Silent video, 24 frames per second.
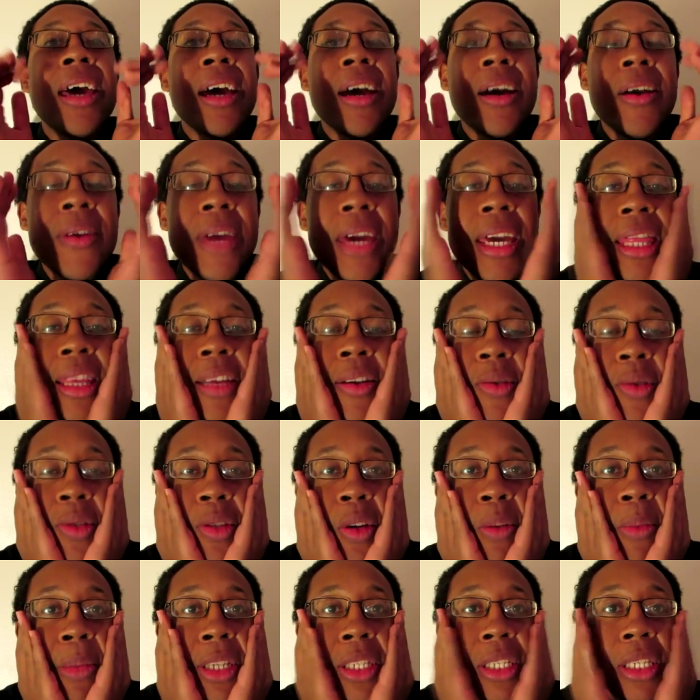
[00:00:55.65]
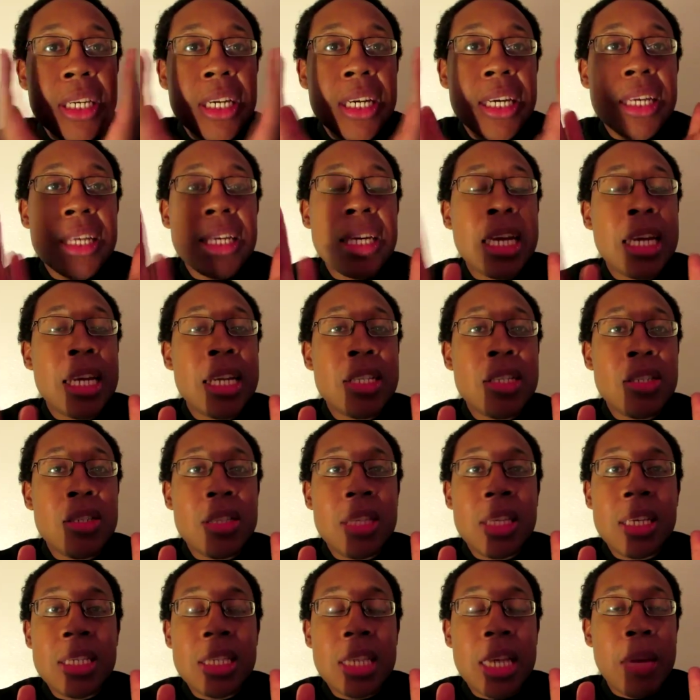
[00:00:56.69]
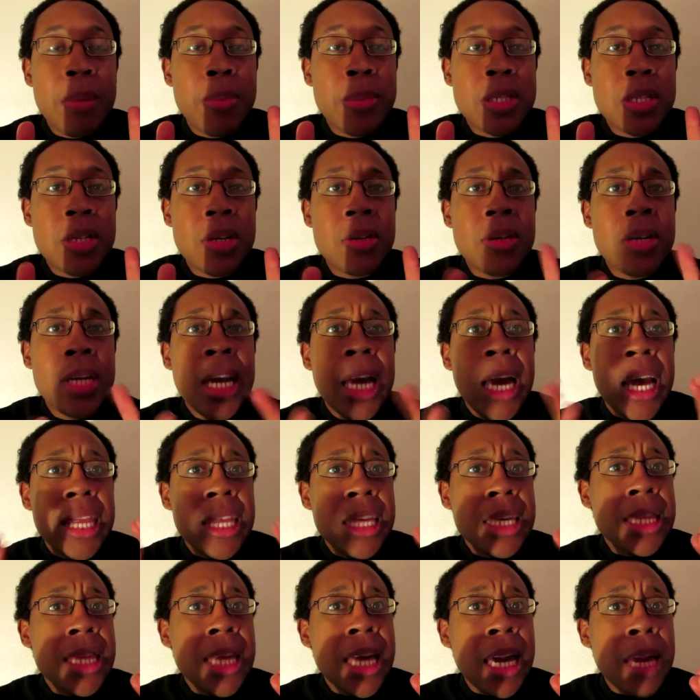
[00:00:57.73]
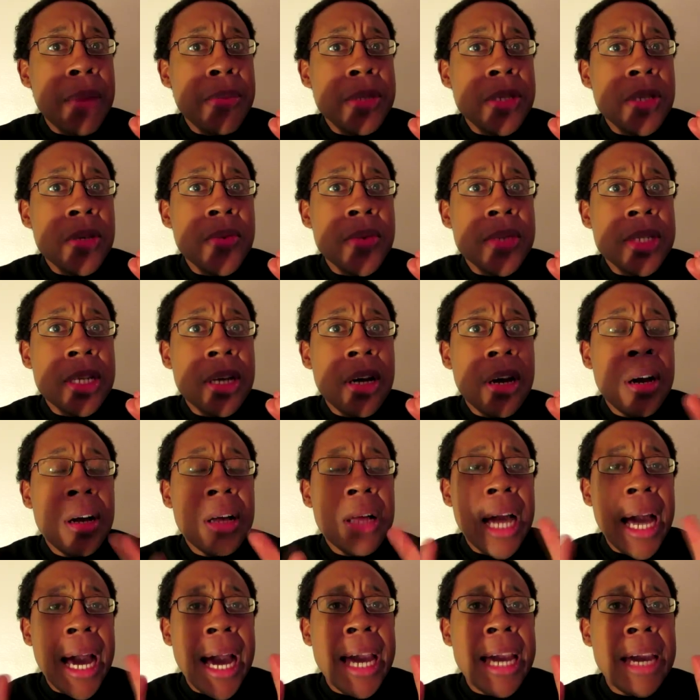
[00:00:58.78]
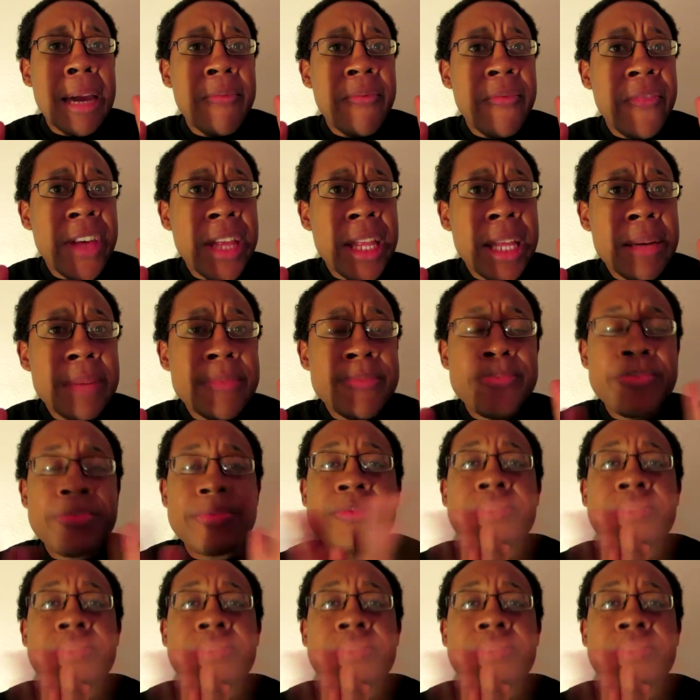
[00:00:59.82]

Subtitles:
Okay, there's so much to get into this episode. I think the episode was called Hi, I'm Phillip.